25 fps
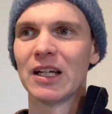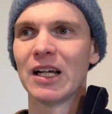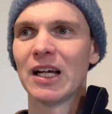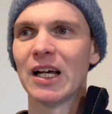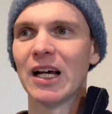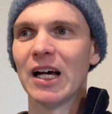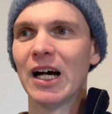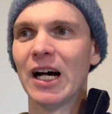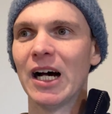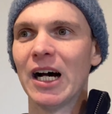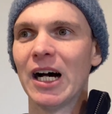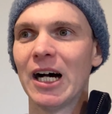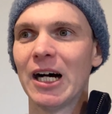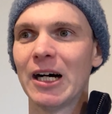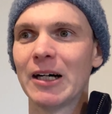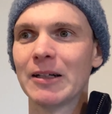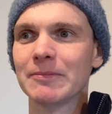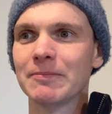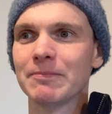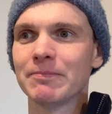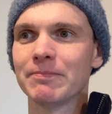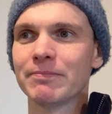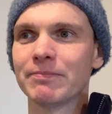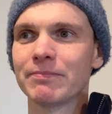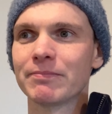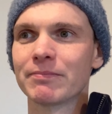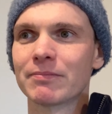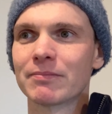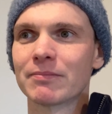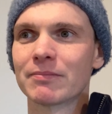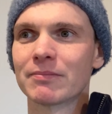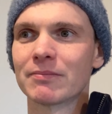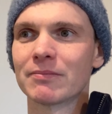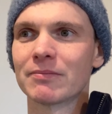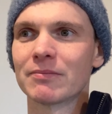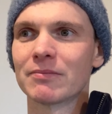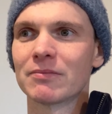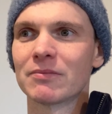
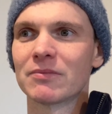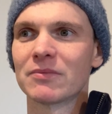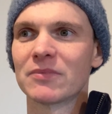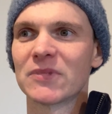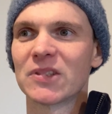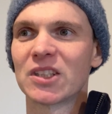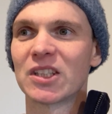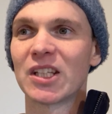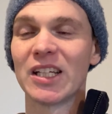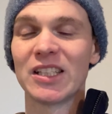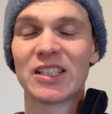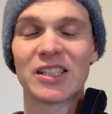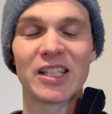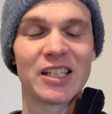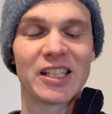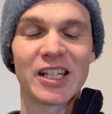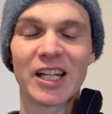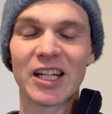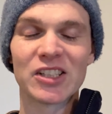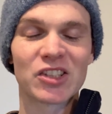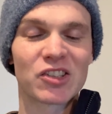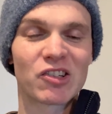DCT is